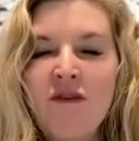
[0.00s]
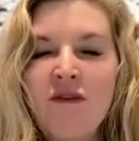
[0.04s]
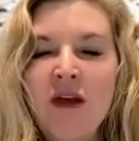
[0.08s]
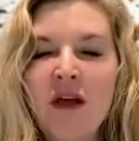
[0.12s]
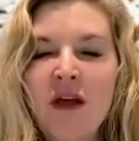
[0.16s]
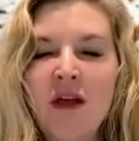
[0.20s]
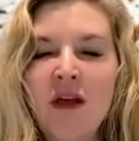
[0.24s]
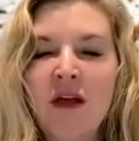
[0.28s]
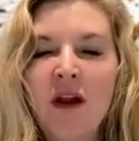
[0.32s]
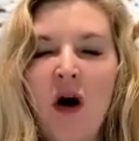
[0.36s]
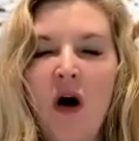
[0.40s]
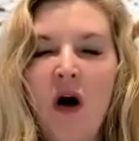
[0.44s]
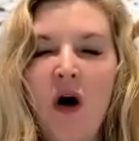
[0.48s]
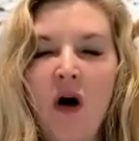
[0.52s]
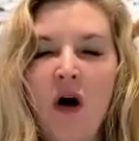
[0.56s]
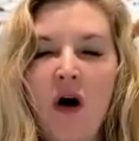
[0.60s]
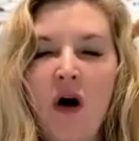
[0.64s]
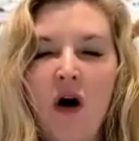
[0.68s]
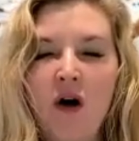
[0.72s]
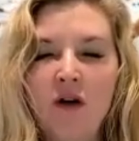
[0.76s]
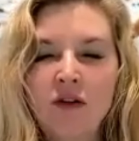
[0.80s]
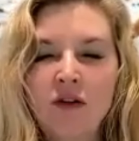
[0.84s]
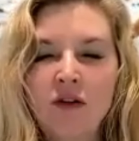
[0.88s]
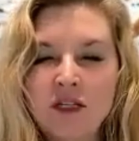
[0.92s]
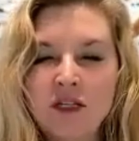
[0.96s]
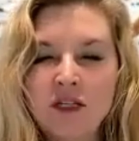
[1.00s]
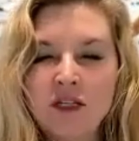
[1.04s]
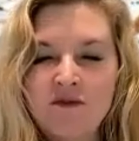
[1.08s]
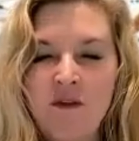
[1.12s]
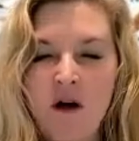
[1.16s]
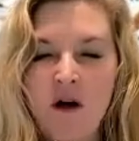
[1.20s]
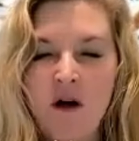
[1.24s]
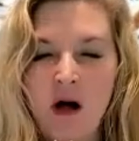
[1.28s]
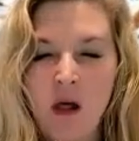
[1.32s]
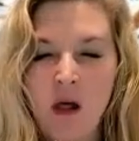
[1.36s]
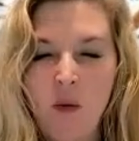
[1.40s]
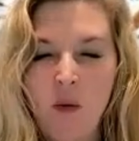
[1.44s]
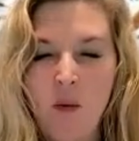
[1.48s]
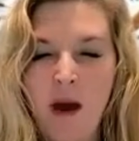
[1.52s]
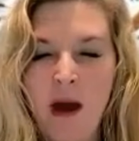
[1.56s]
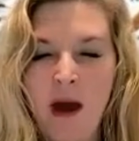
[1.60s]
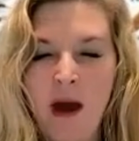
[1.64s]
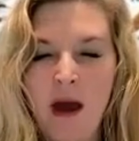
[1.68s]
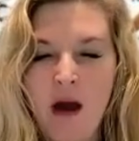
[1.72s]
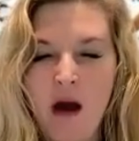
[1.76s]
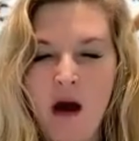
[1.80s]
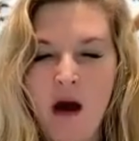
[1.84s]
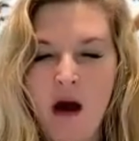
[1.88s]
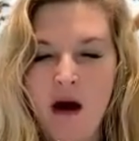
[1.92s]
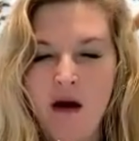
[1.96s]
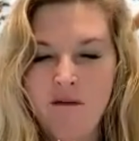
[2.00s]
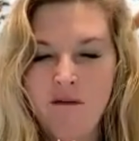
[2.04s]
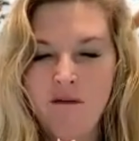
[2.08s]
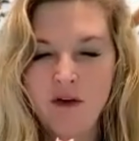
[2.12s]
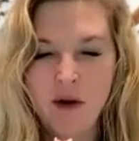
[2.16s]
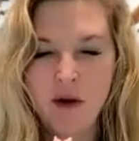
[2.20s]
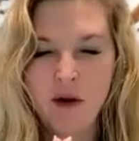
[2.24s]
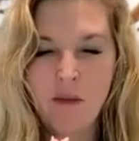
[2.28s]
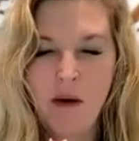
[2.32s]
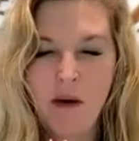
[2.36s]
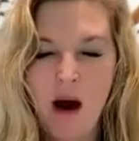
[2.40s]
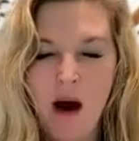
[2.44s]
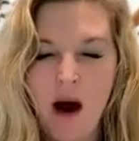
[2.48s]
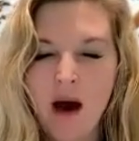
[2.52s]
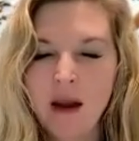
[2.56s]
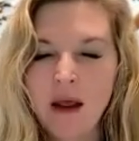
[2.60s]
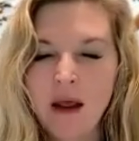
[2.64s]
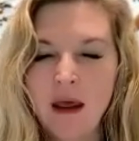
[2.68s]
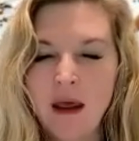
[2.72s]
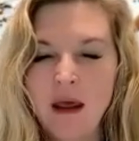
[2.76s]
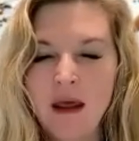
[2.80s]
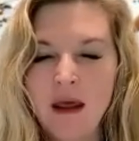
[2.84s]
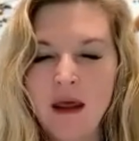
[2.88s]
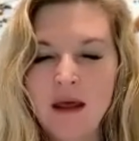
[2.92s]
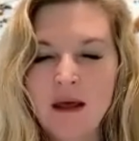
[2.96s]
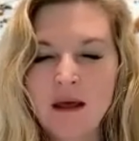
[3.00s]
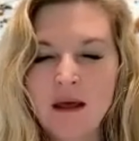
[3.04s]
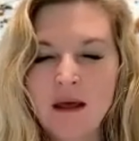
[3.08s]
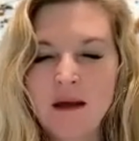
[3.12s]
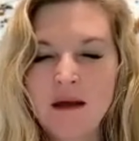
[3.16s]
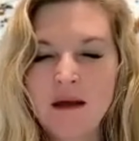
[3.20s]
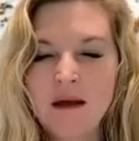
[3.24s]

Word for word: Feel it all just fall away off your body.